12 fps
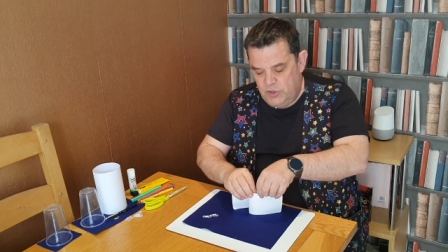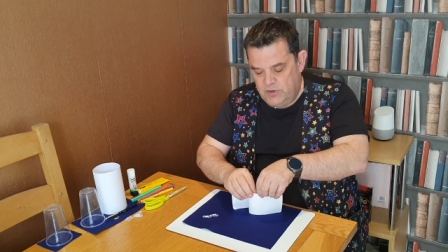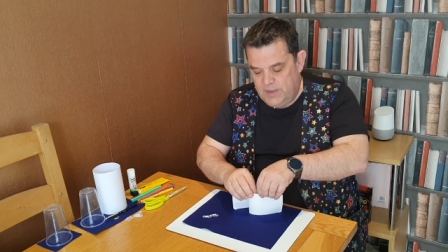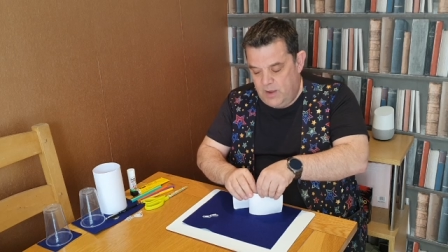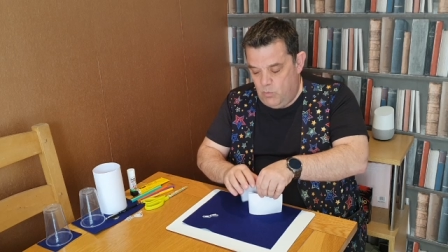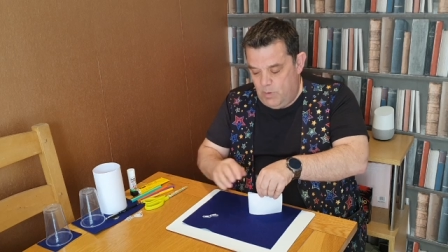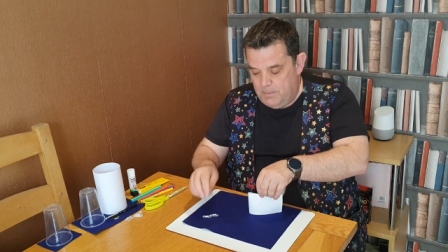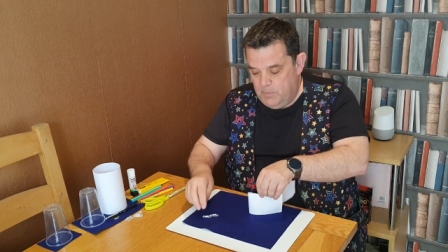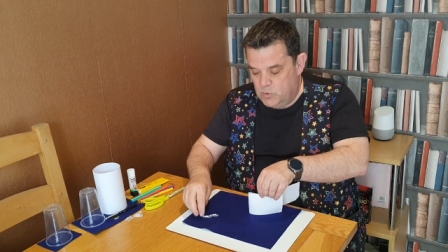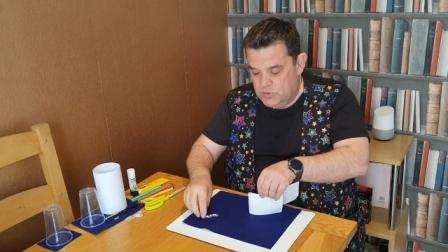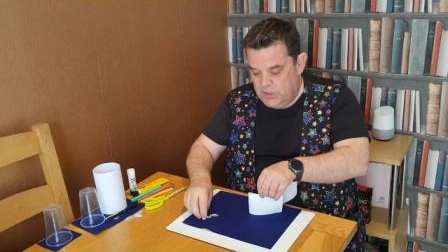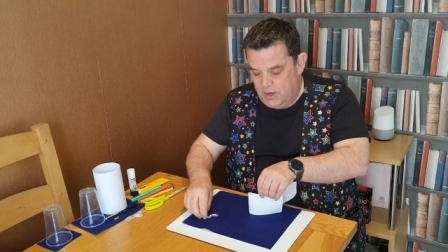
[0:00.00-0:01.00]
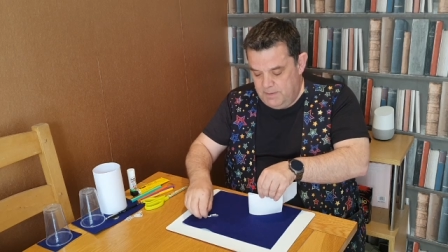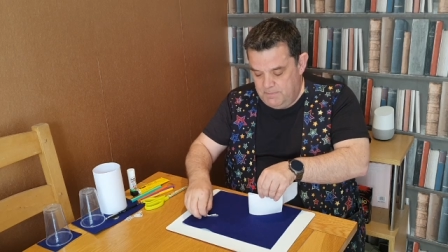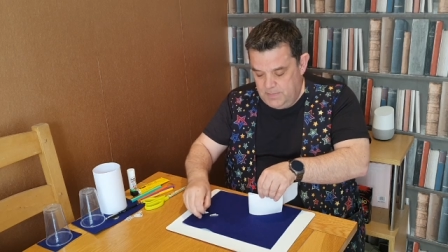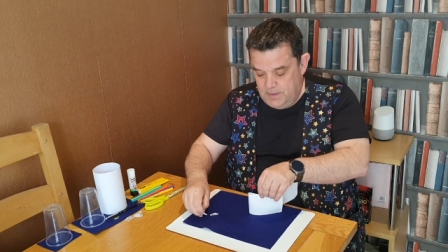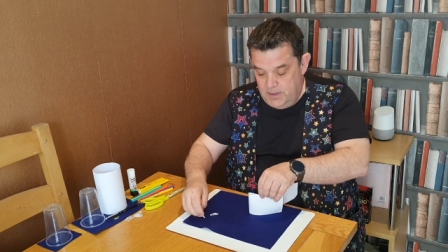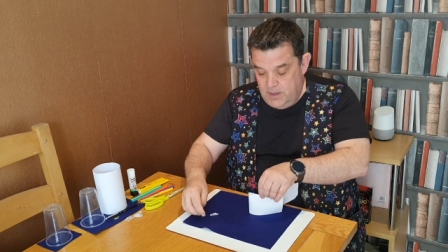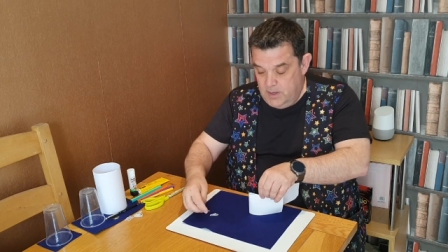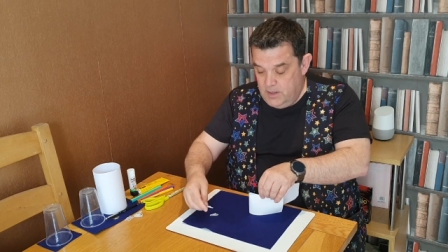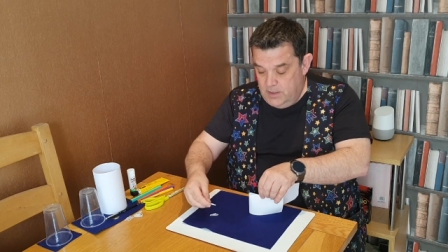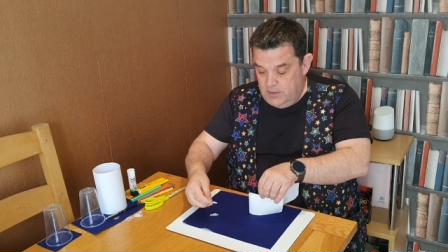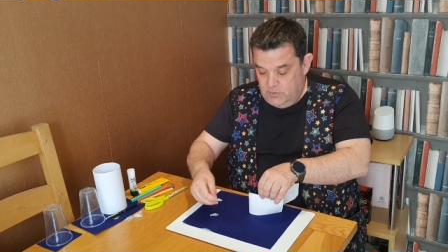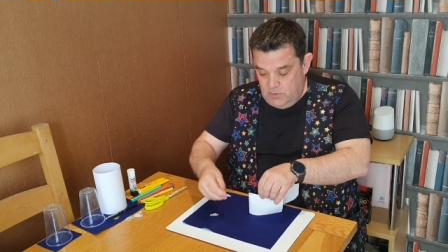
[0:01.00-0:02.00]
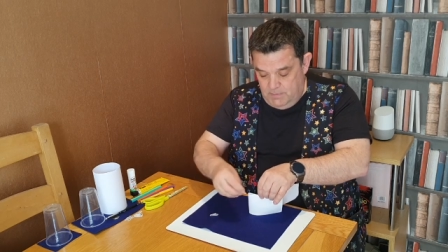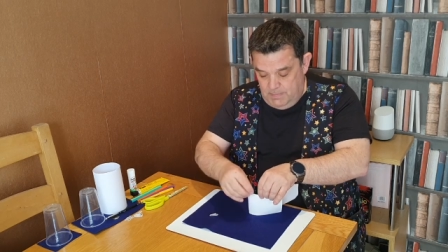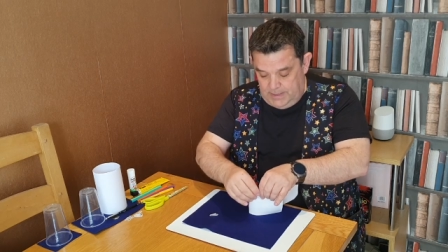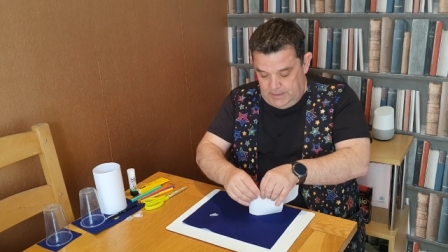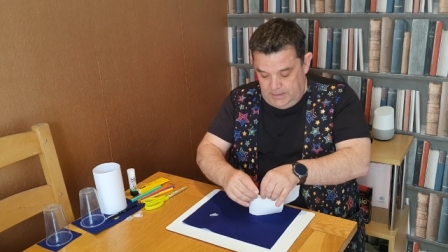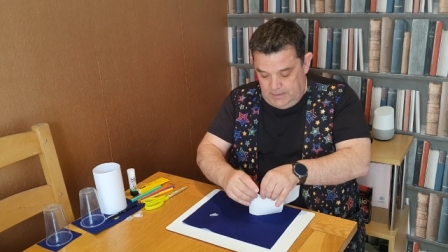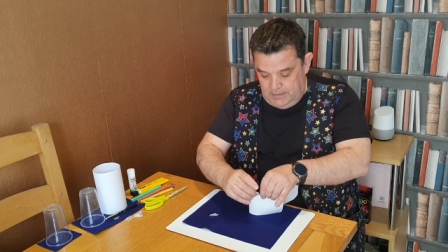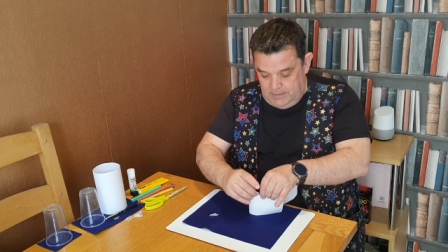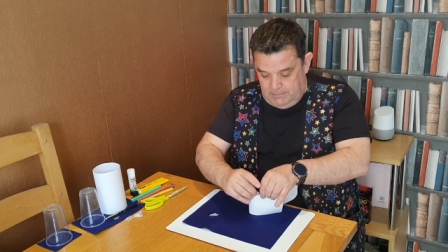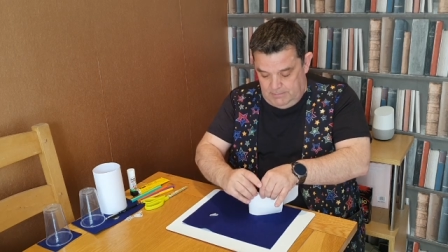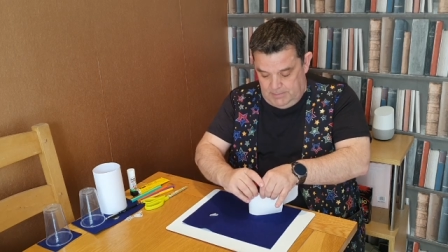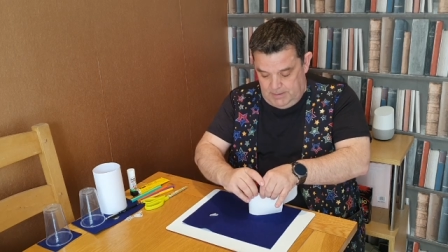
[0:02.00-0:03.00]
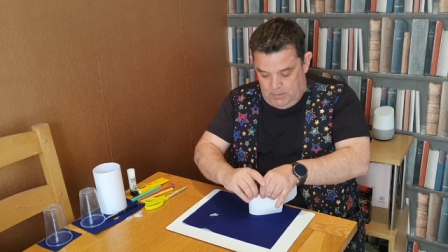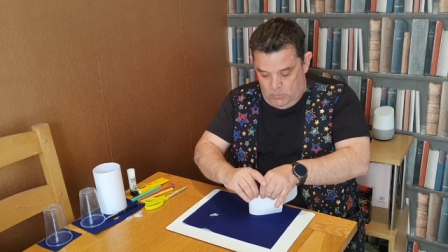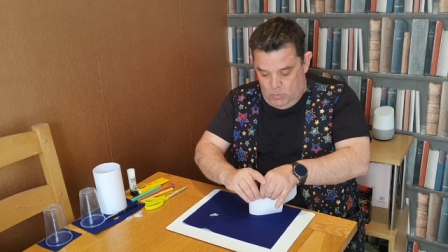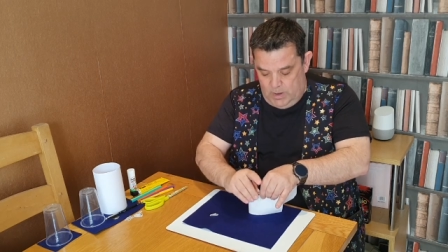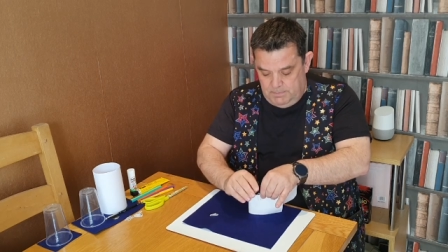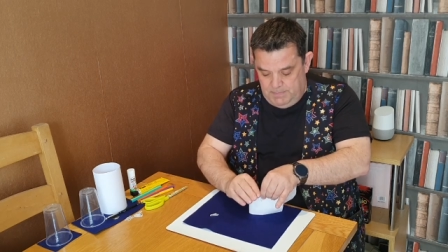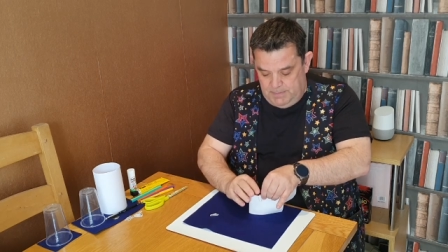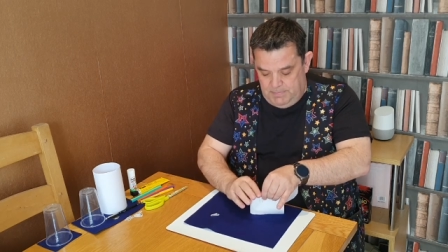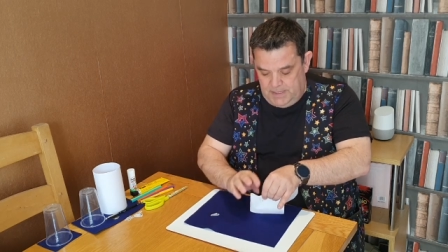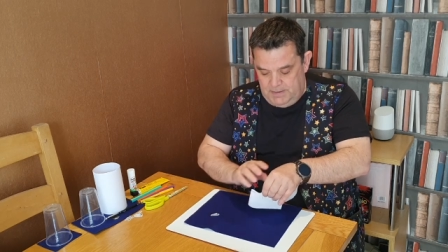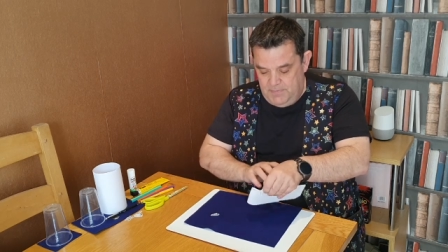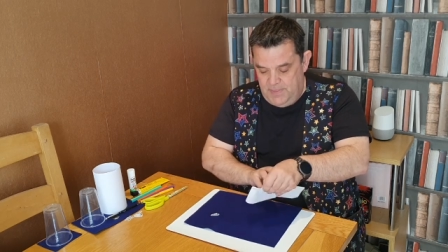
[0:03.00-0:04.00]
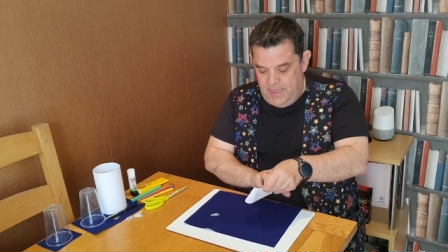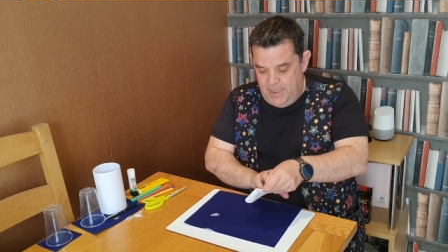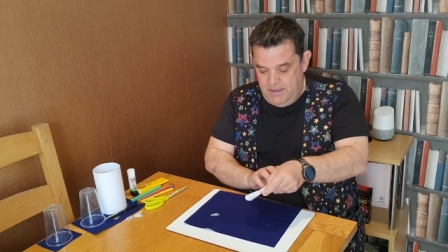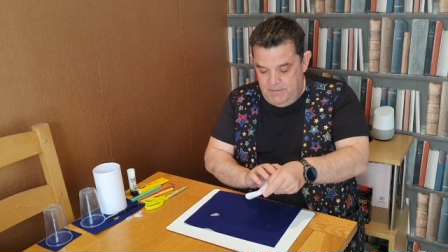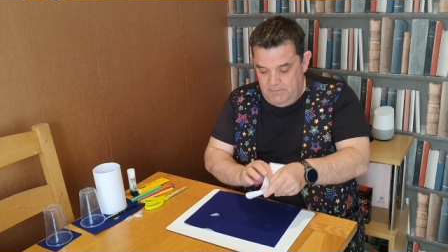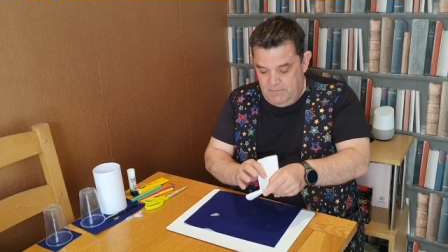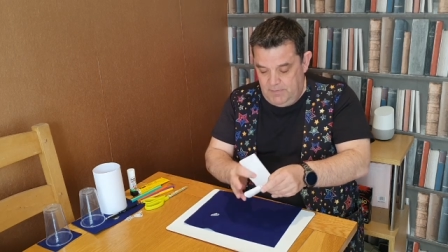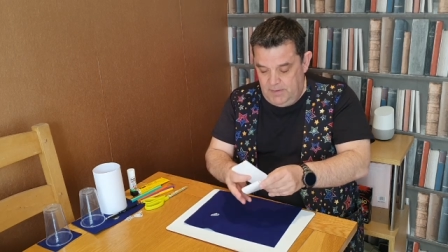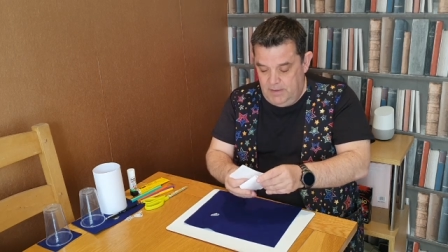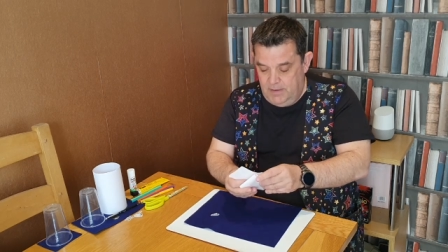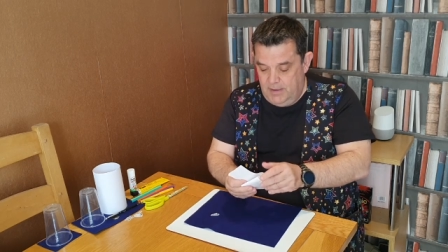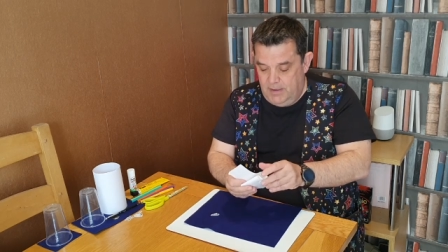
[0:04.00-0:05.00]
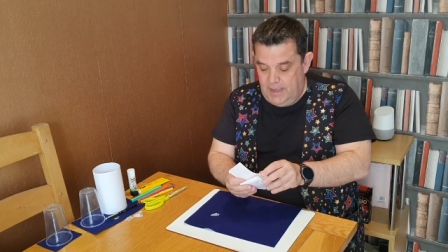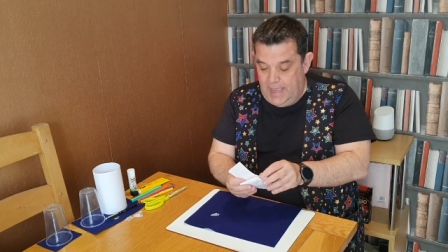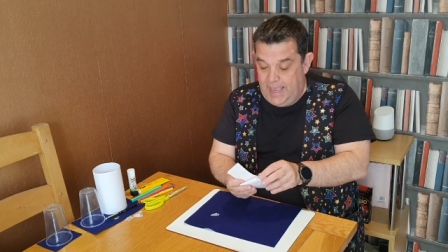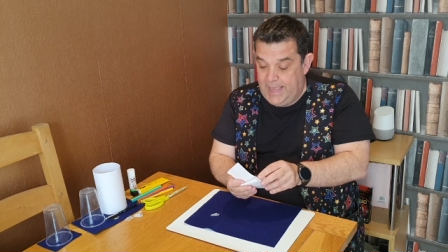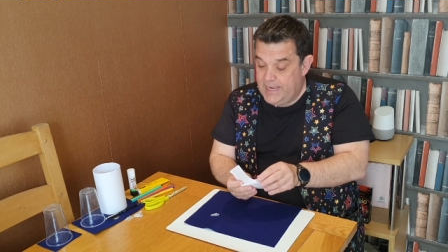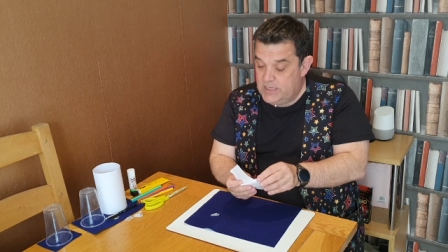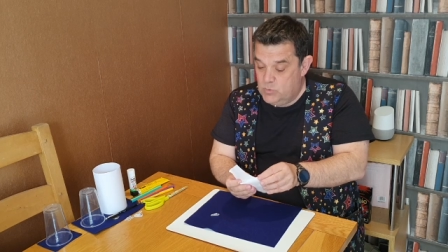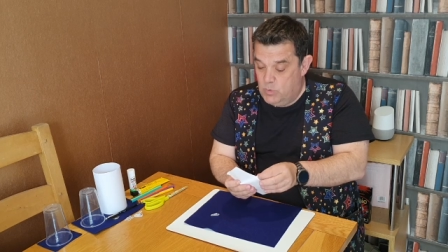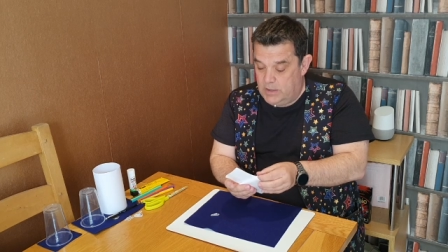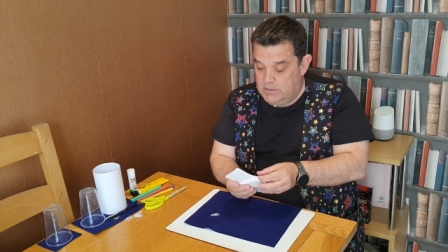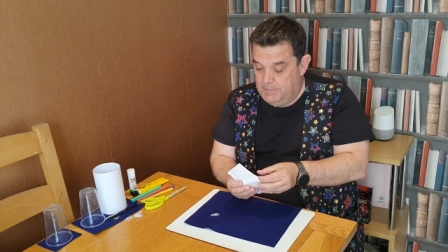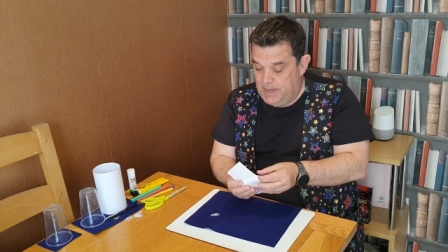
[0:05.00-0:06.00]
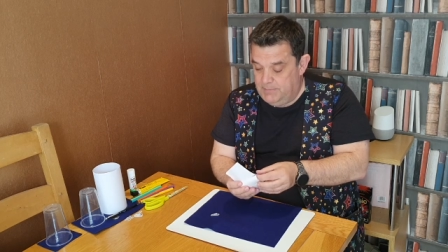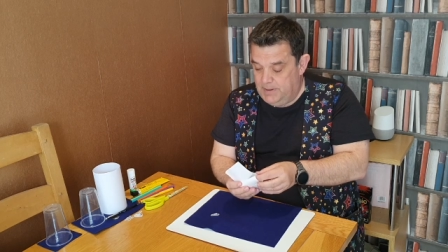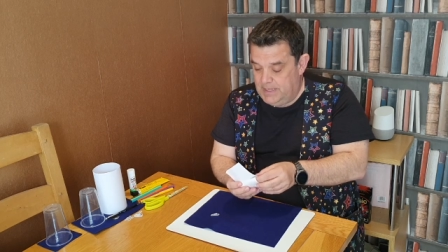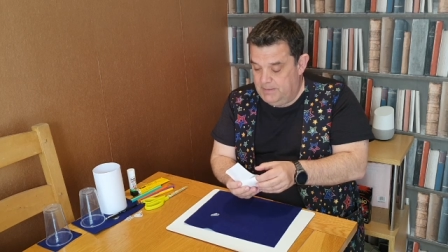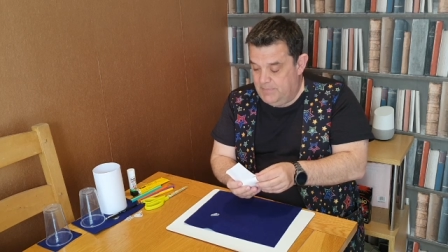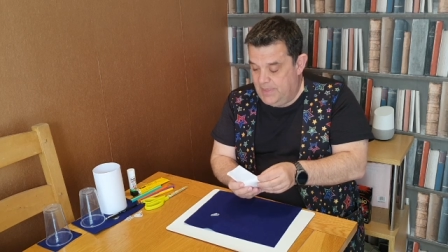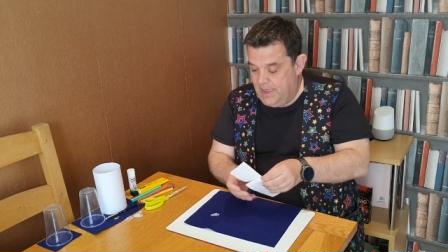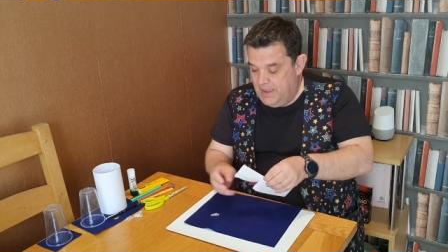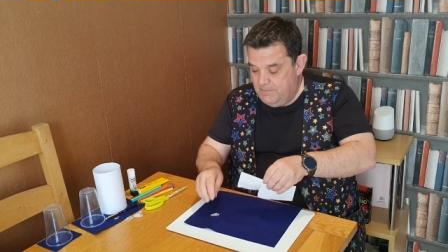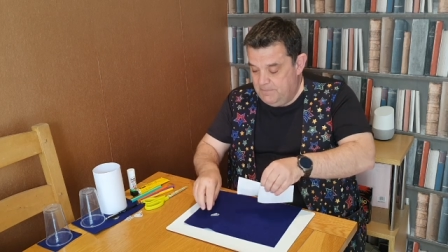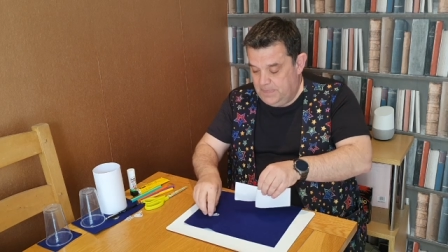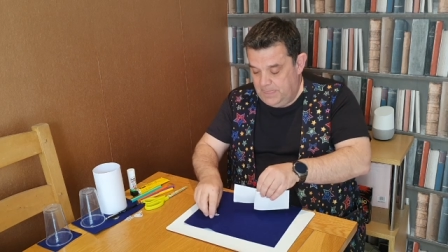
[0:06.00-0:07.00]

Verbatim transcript: you that one more time. You make one paperclip there, and one paperclip there,